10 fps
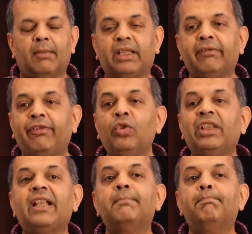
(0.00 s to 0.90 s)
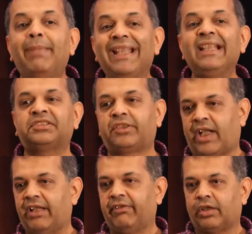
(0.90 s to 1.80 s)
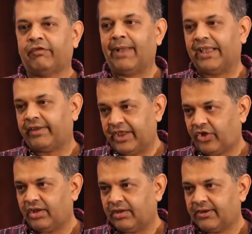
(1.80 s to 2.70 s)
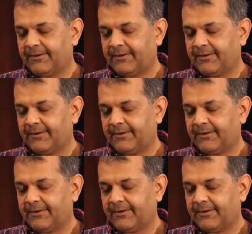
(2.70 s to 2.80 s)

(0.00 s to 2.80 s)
But the fourth and biggest driver of migration